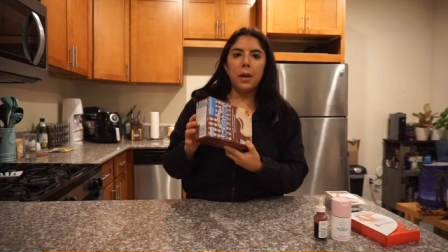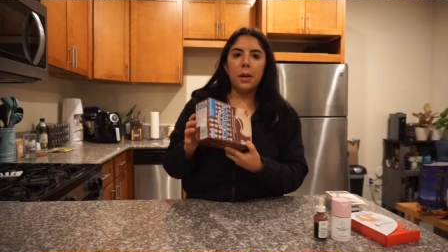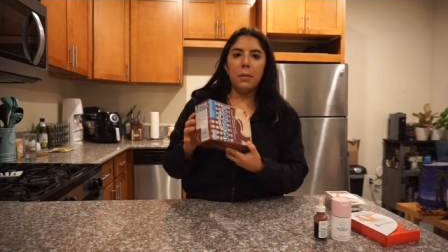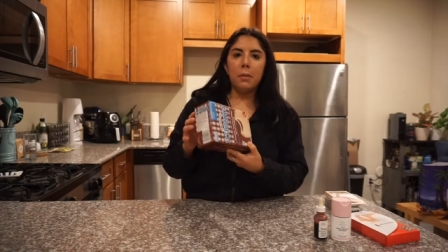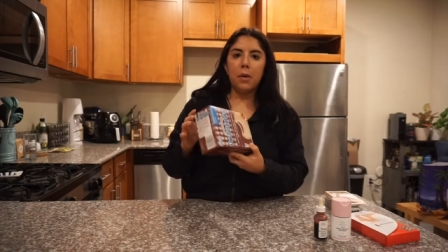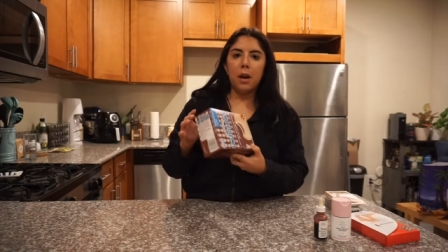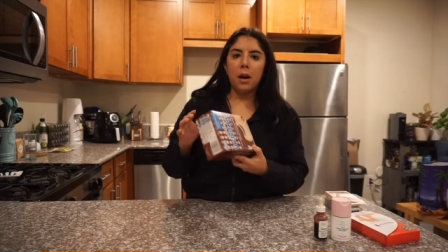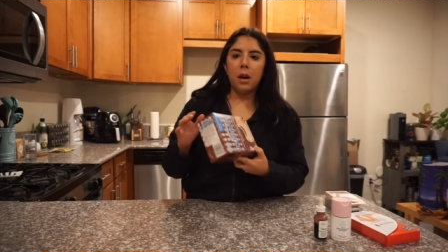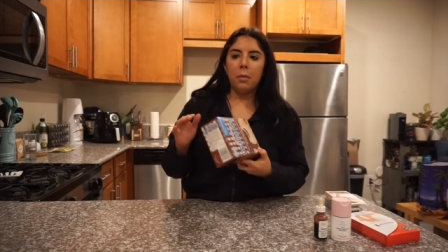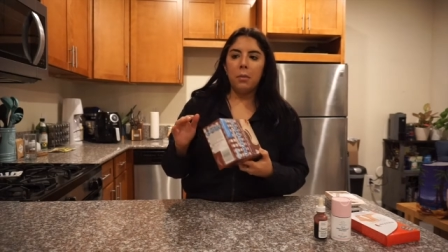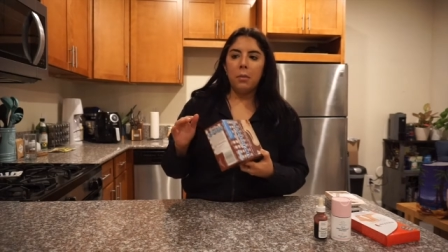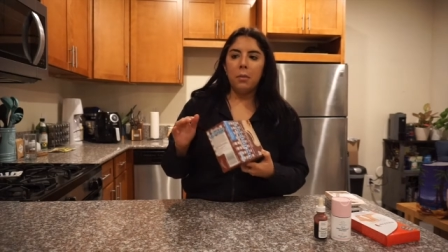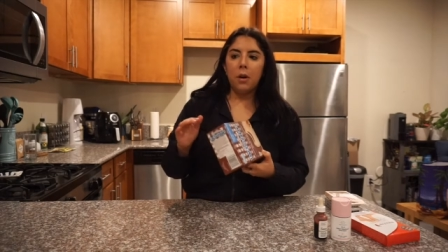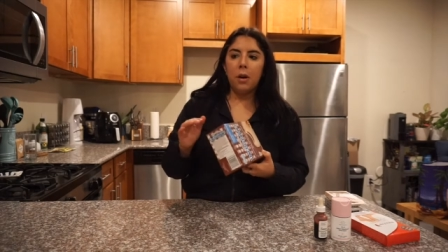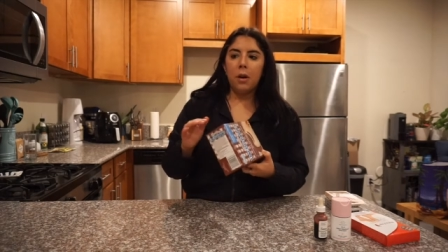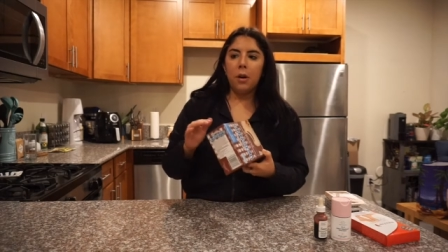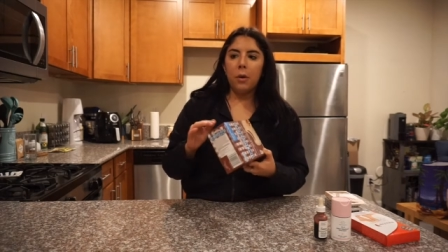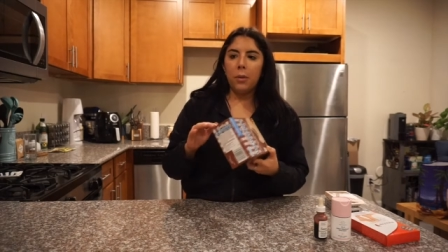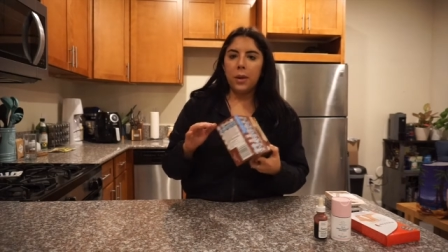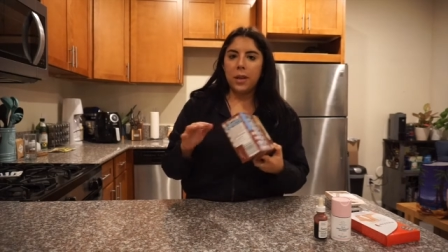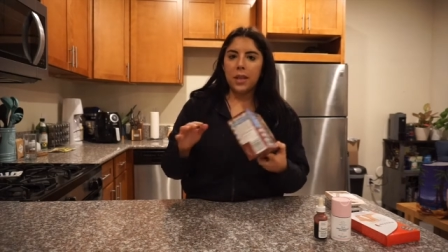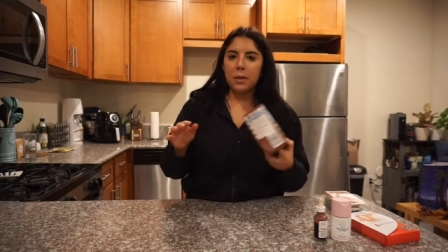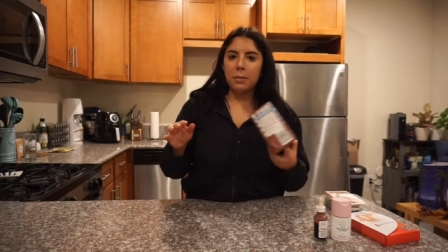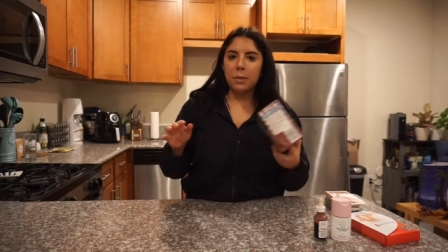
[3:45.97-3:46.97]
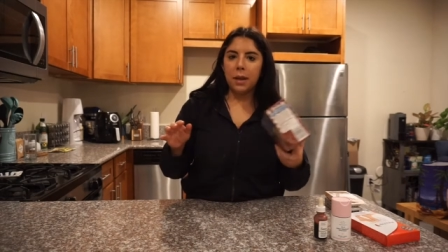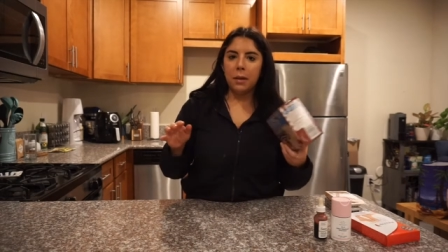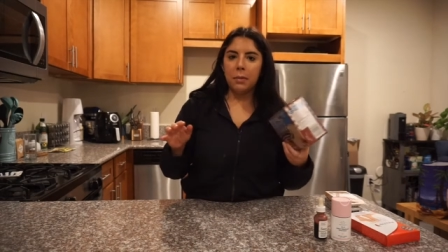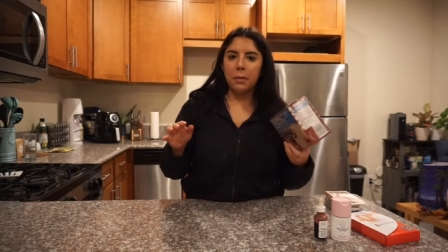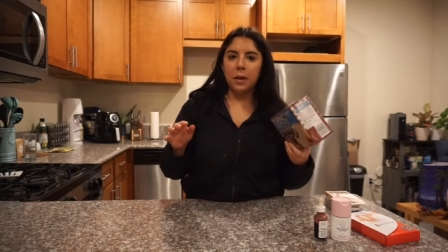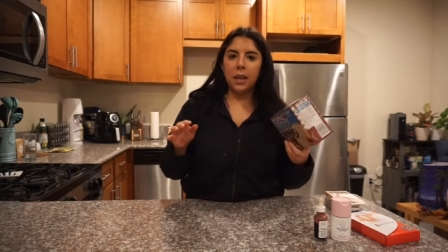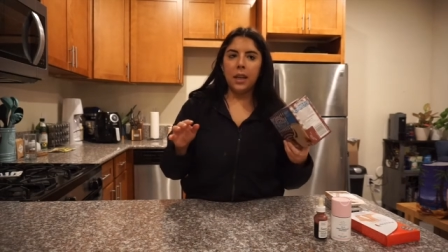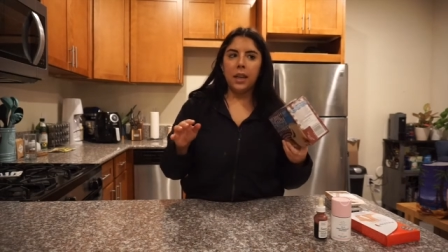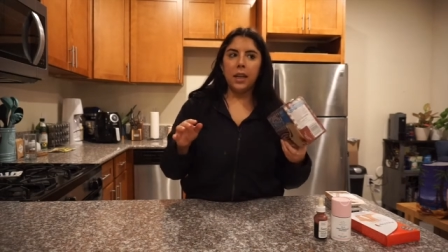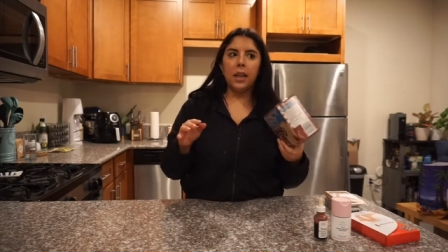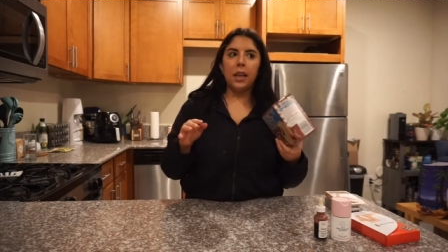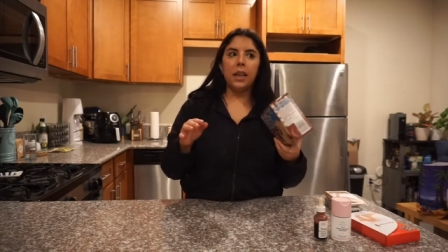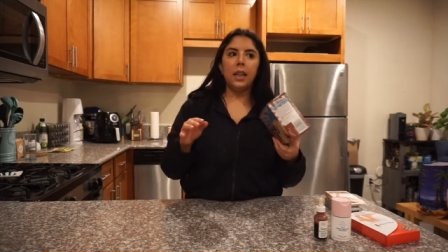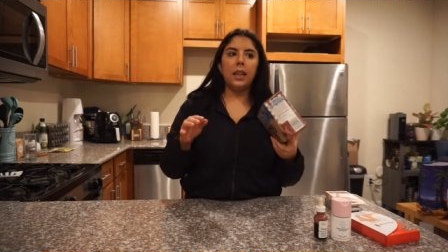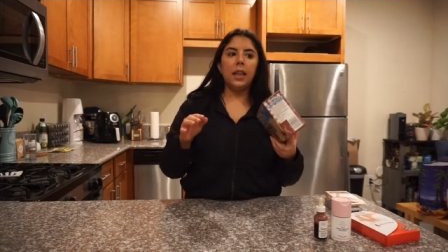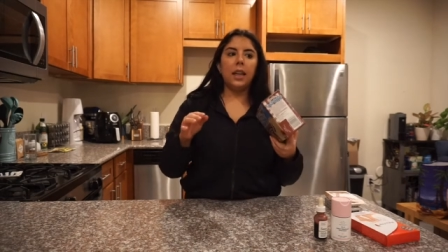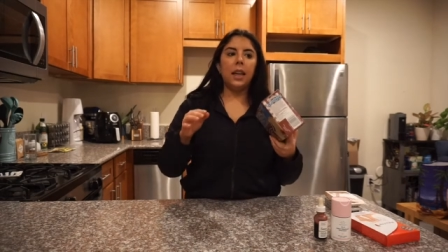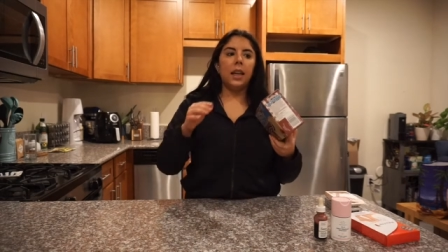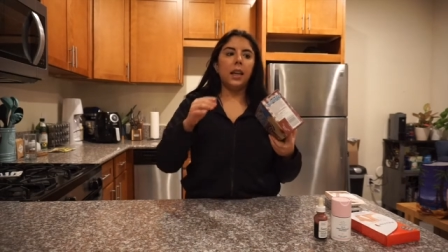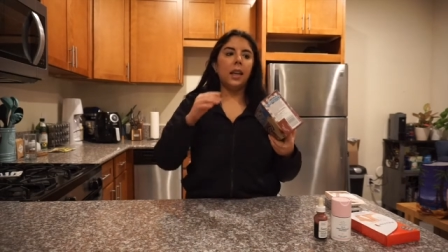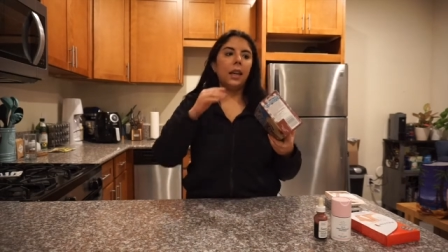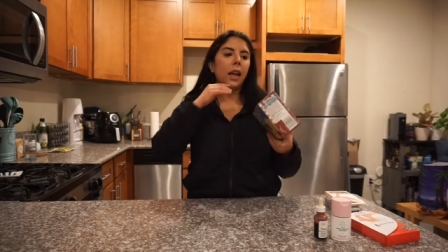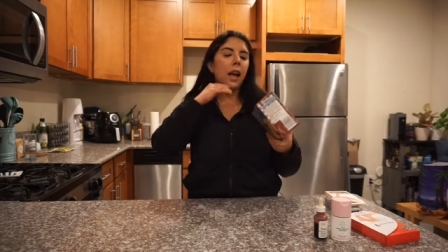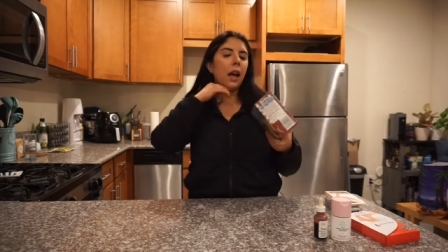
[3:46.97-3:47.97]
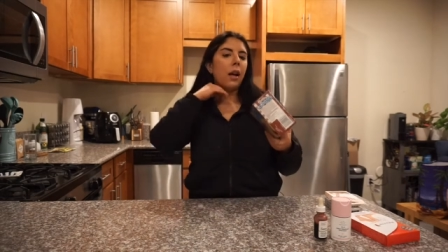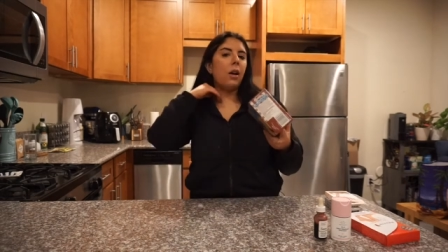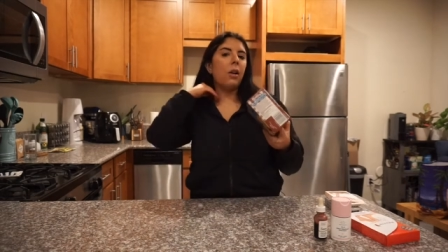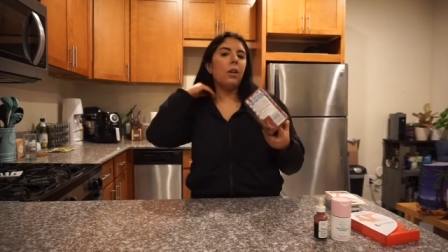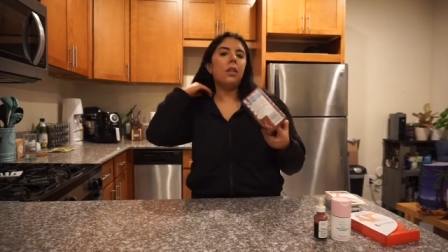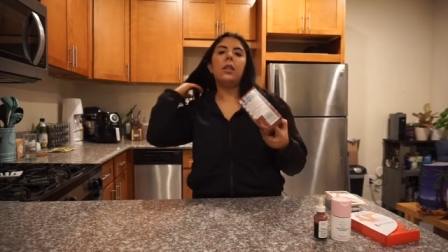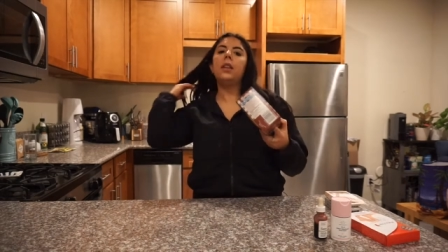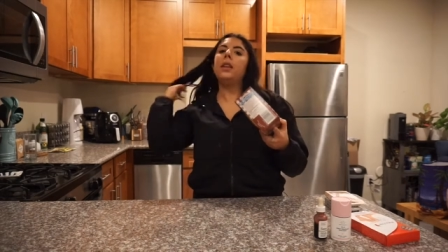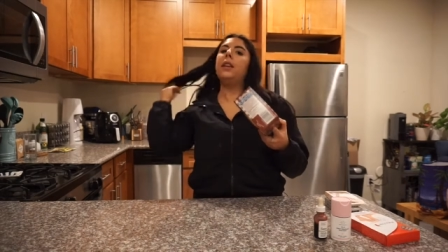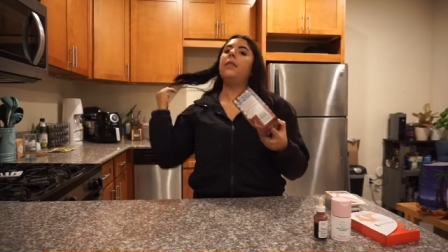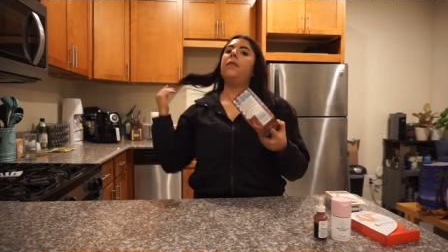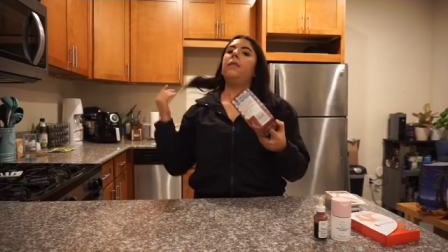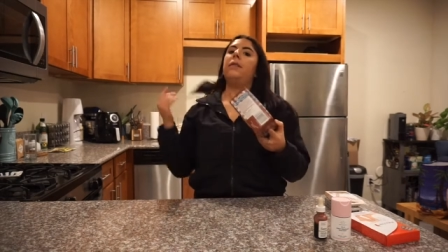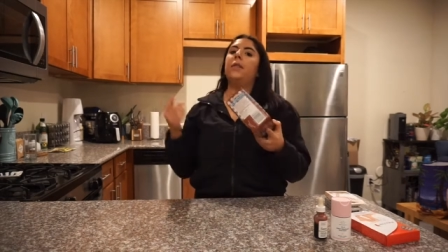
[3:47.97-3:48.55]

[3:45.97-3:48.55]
My mom always made me eat like healthy